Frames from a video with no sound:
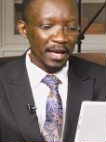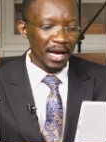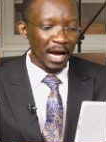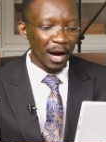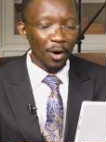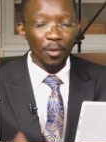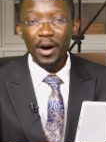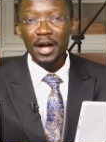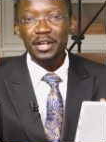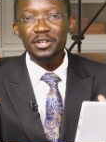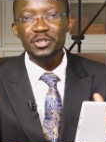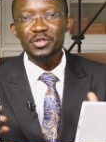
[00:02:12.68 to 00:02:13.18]
I
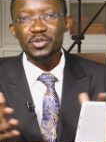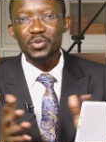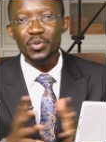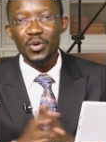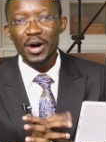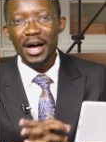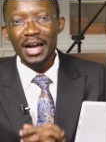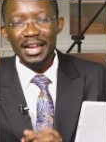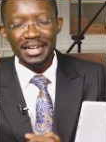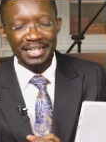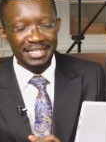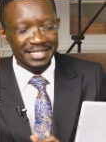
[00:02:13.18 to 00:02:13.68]
want you to
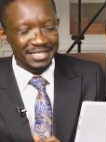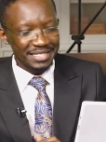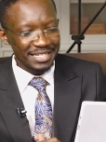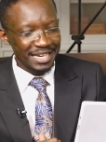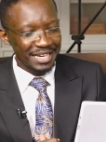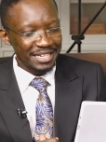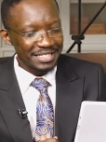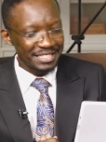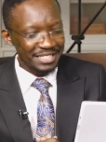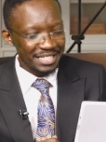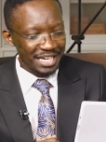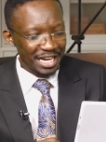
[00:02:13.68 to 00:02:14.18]

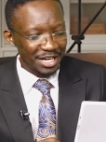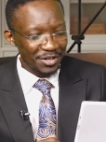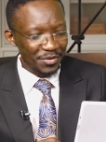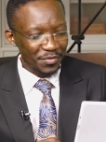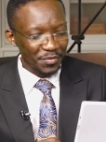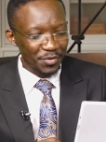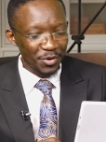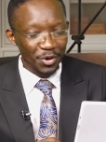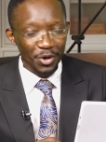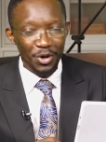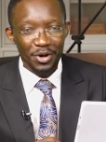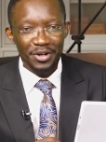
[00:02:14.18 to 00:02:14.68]
understand, child
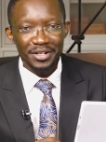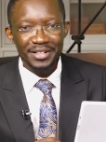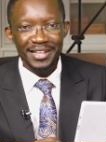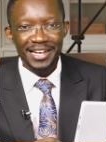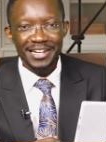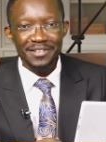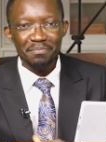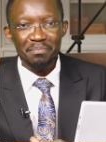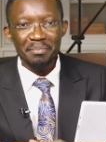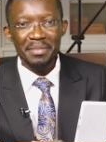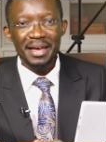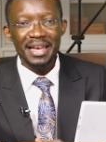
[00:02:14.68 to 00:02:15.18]
of God,
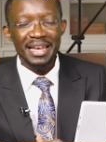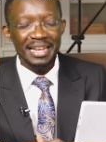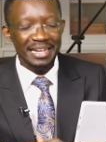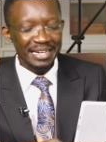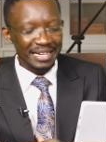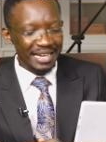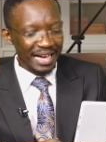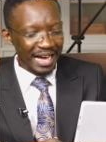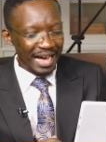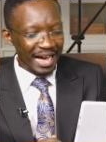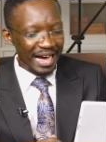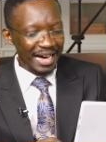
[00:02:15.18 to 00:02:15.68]
that
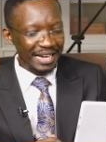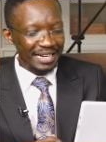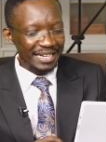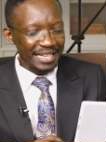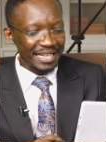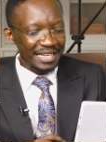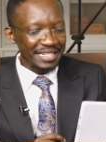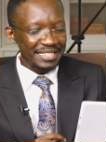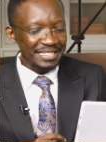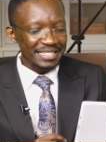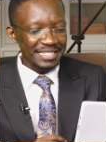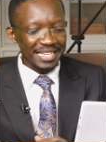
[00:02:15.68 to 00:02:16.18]
men are
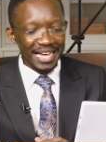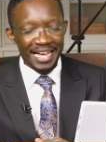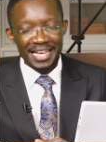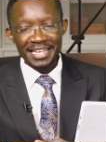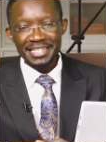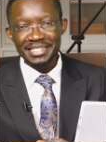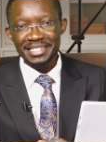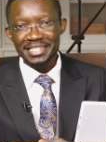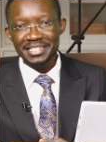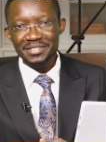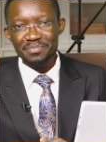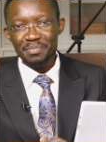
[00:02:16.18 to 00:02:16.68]
in
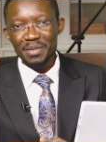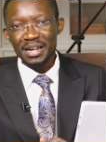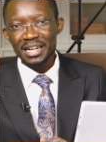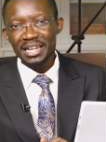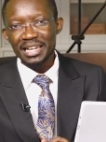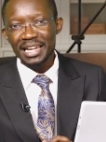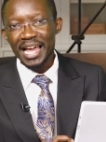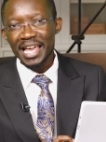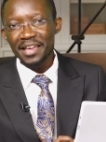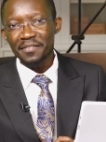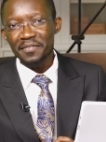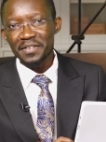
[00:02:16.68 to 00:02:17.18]
sizes, but
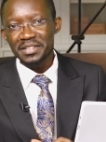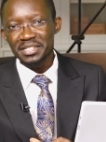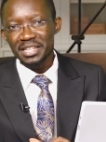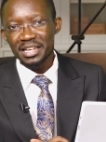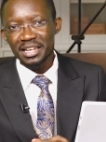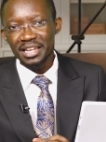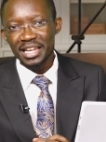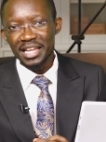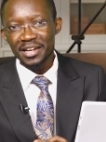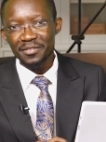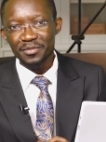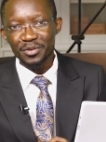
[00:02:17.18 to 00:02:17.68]
life is
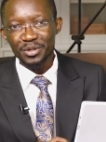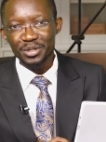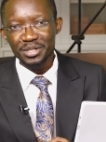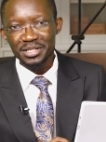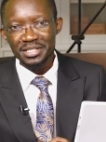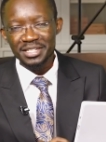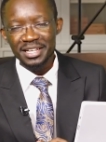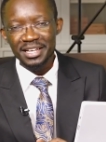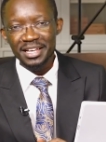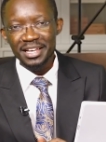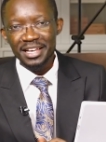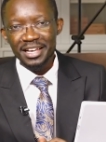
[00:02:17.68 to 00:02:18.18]
in
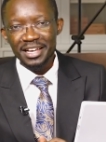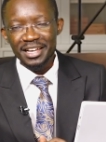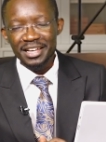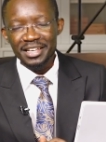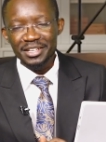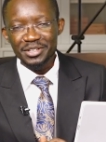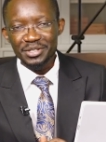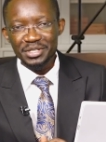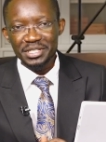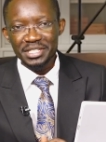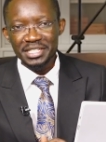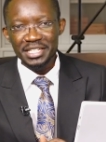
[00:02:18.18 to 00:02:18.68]
levels.
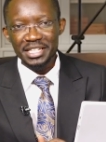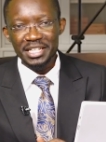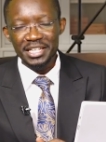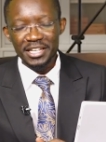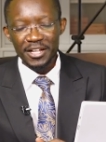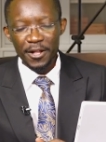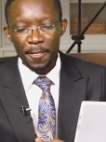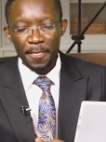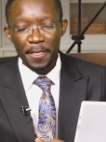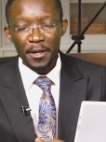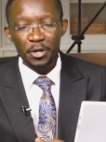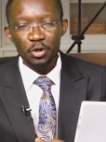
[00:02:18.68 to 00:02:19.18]
You
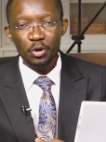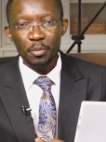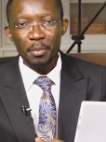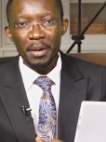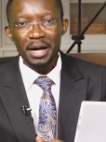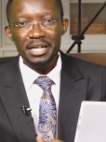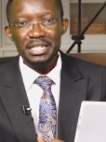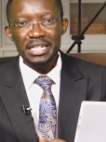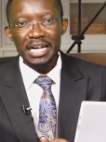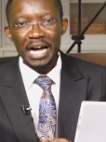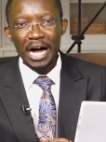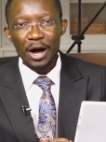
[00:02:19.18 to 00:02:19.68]
see, no
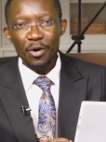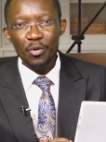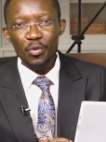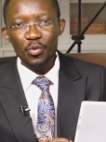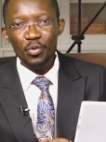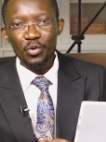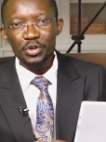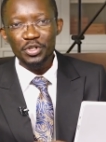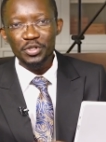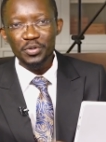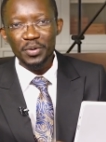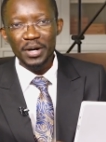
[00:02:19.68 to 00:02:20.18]
matter how
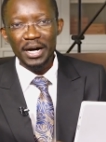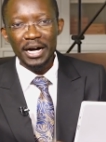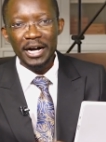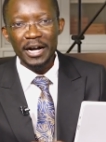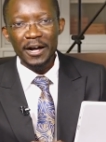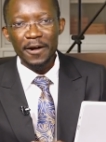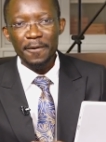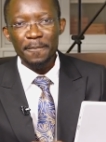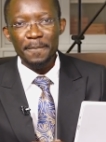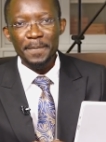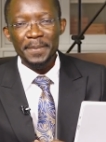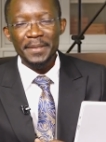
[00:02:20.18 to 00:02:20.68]
good you
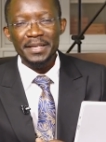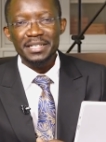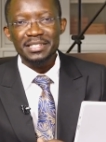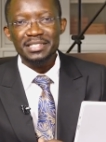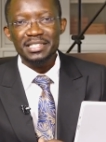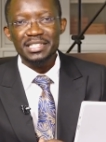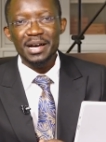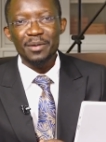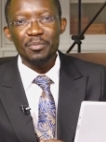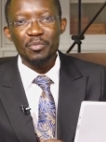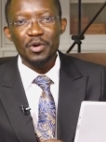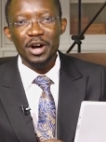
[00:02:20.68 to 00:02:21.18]
are,
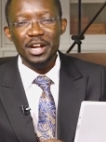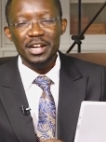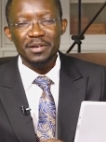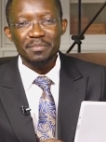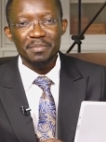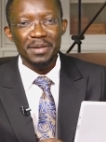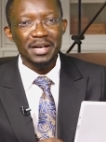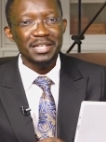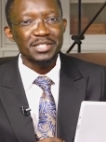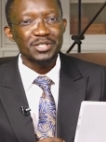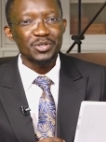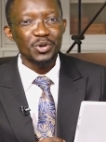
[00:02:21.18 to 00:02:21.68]
someone
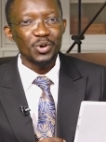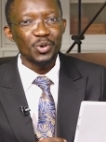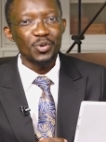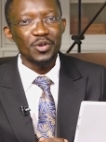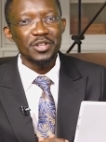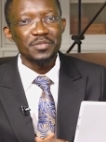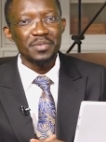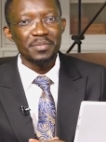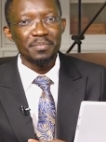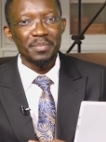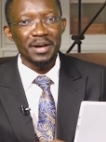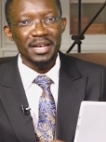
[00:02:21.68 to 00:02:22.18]
must
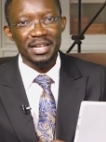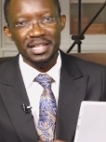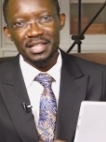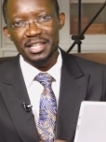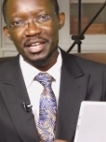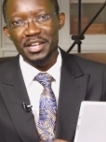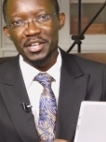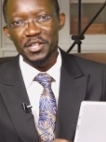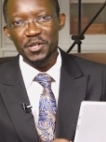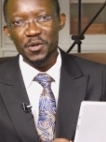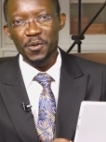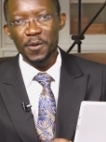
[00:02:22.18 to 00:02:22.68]
always be better
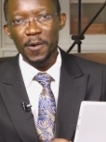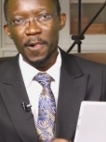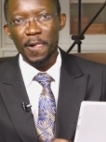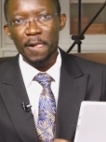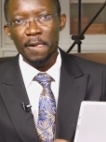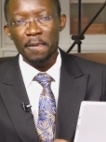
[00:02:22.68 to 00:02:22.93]
than you.